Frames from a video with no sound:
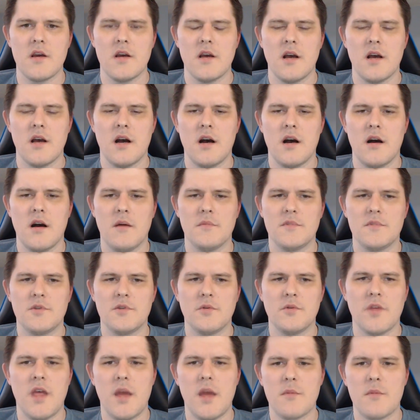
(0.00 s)
Do the
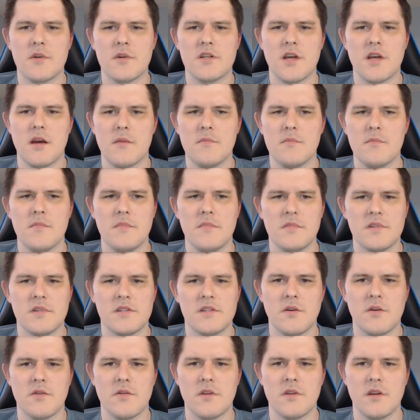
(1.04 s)
hammer time
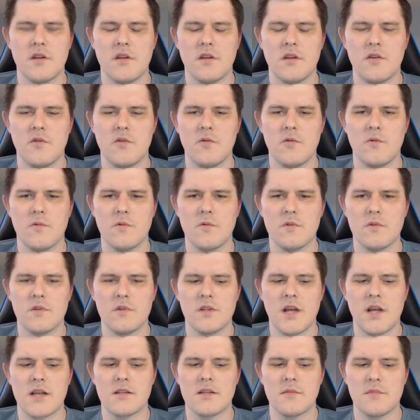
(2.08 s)
so that you
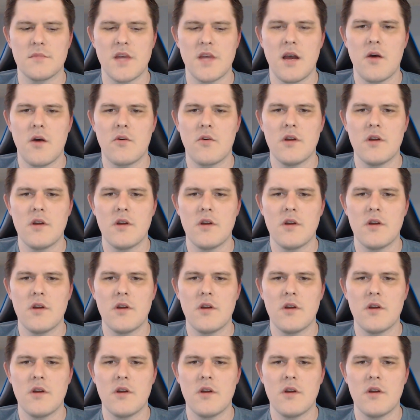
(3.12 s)
knock them down,